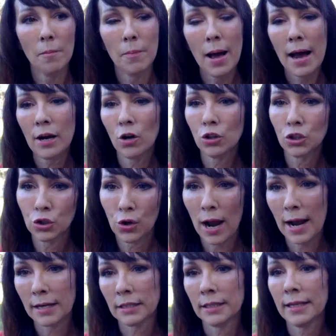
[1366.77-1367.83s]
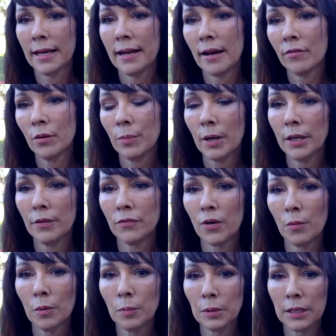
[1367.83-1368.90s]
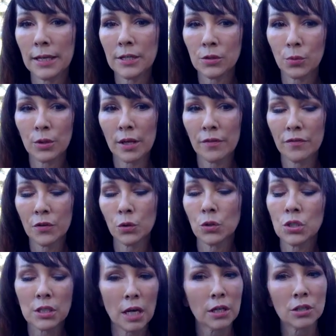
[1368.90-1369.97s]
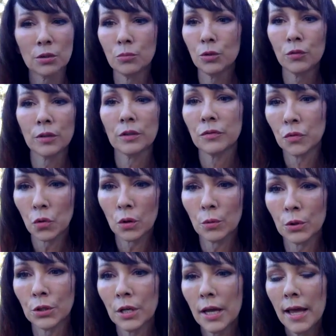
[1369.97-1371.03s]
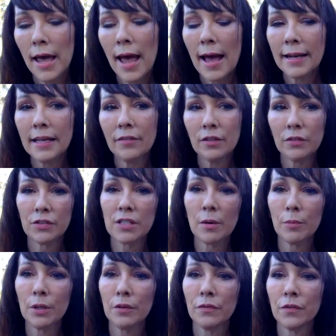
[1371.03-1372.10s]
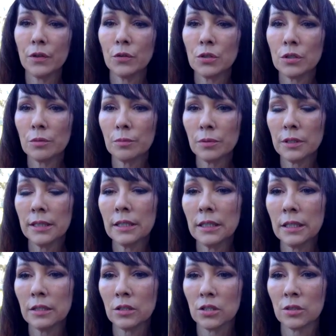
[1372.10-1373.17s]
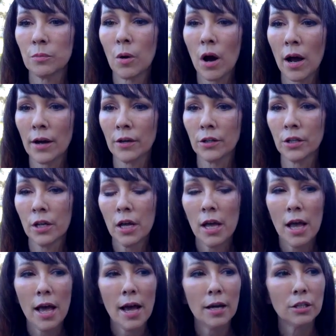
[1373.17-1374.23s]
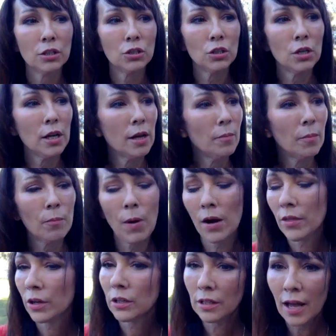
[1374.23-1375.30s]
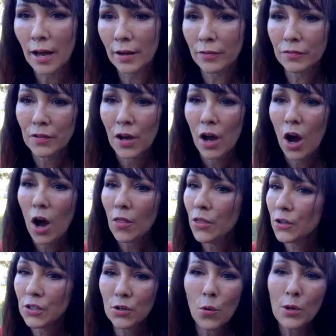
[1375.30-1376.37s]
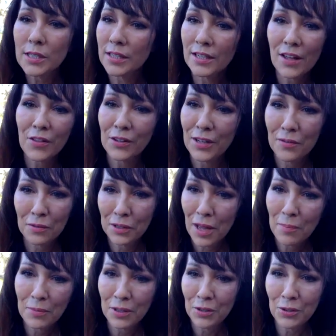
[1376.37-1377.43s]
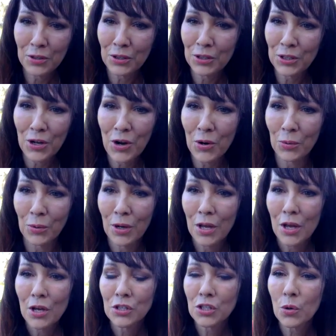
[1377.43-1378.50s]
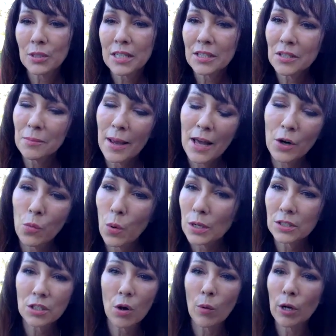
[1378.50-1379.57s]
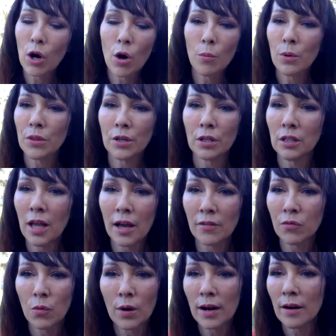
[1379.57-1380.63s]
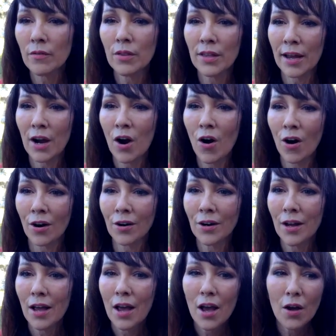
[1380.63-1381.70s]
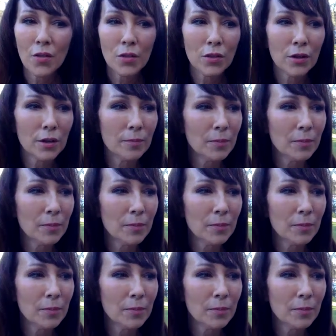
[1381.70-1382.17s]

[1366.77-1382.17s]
back on track, to get everybody from a place where they feel stuck to moving forward. And even if somebody feels completely inspired by their life, there's always another level up that you can go. So it doesn't matter what's going on with their life, wherever they are, the